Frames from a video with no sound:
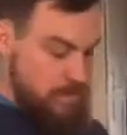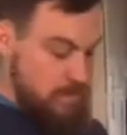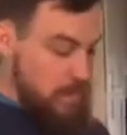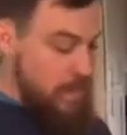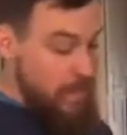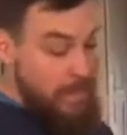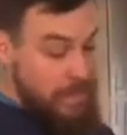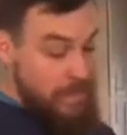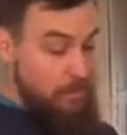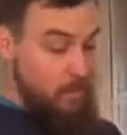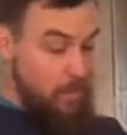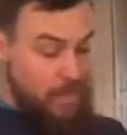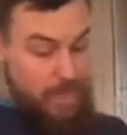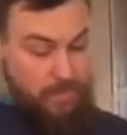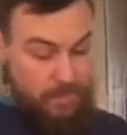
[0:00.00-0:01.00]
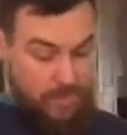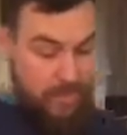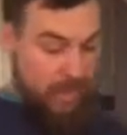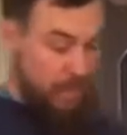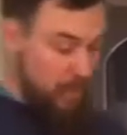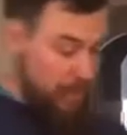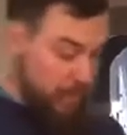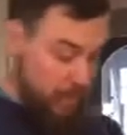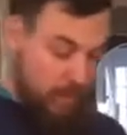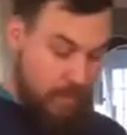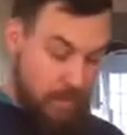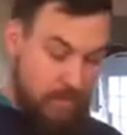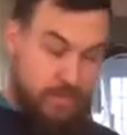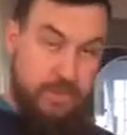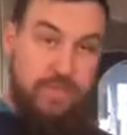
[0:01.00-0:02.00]
not any more complicated than
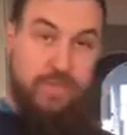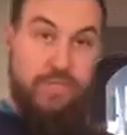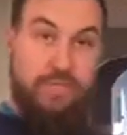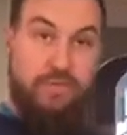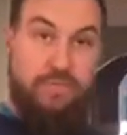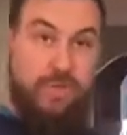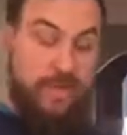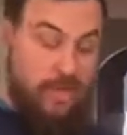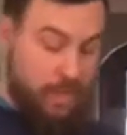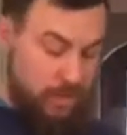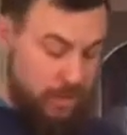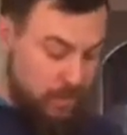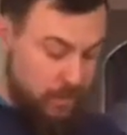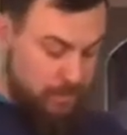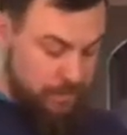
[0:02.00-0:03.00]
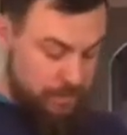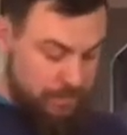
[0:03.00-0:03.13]
a little sugar-free ketchup,